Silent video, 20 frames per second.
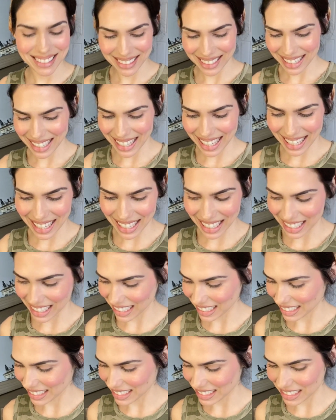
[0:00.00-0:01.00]

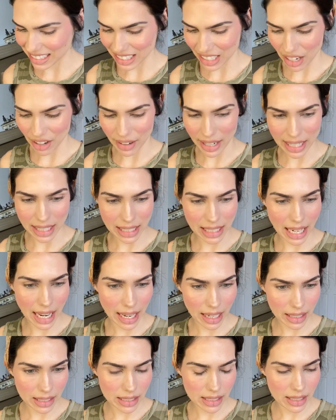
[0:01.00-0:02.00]
And all right,
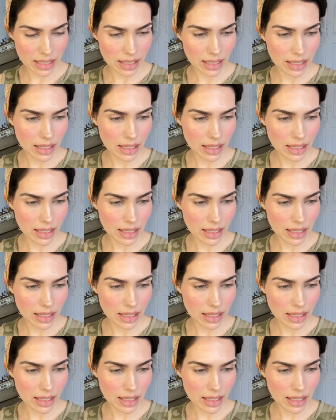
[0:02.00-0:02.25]
next,